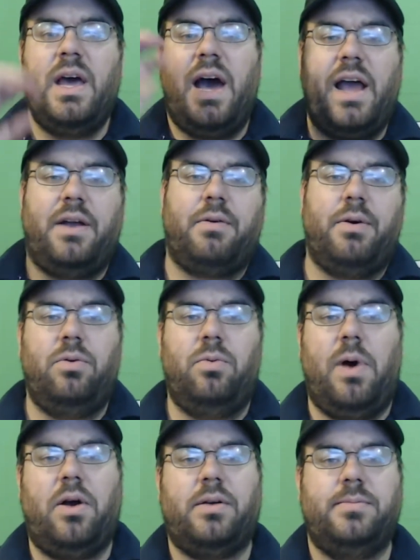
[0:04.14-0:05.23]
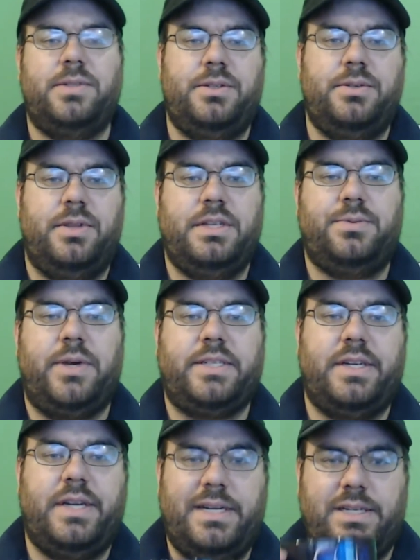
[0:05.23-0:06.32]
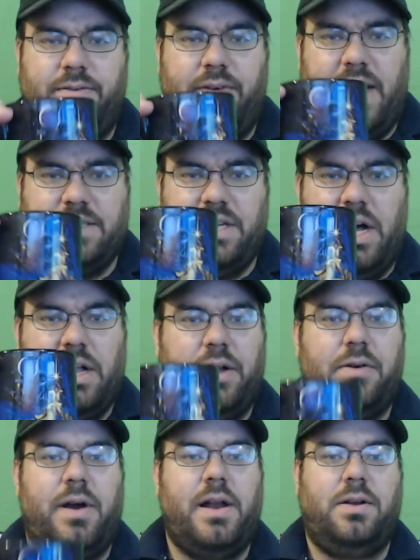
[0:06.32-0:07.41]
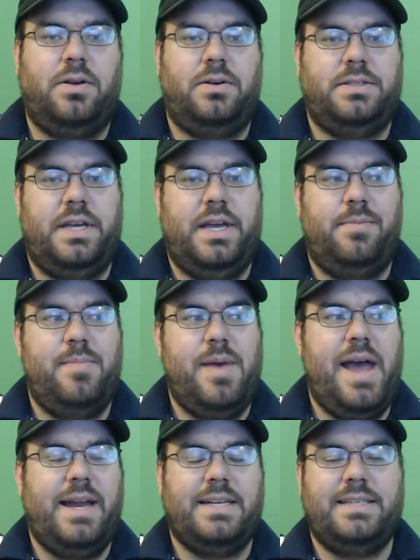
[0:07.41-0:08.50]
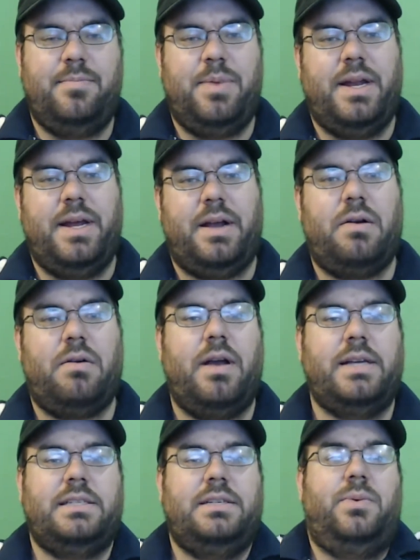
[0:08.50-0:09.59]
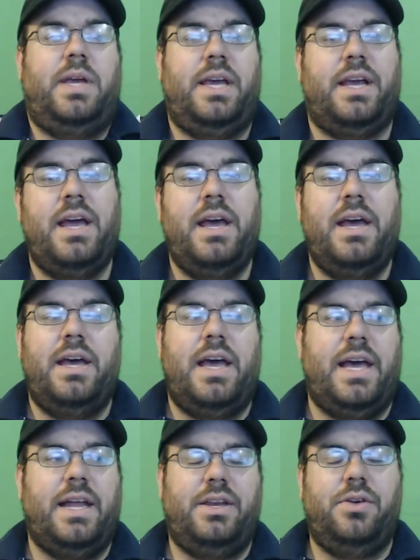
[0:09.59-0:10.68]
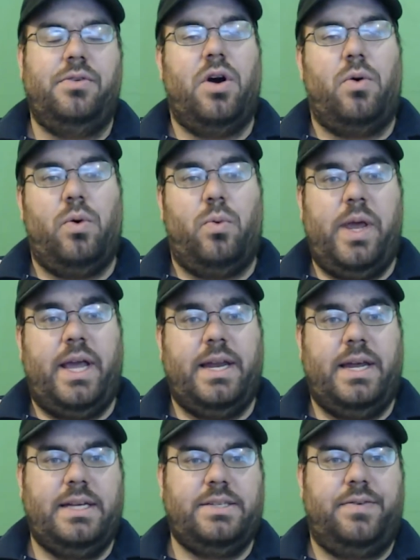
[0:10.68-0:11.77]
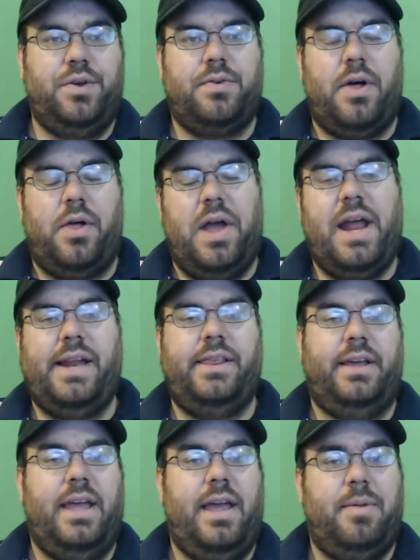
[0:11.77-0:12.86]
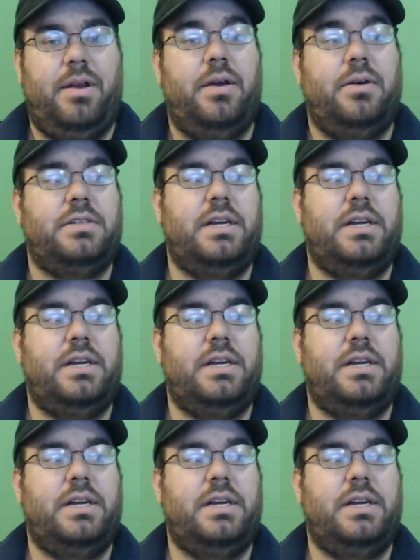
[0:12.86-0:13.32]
Hi crew, welcome to this week's edition of Hot Chocolate Chronicles, and man has it been a crazy week, and you know what week it is if you follow any of the gaming news.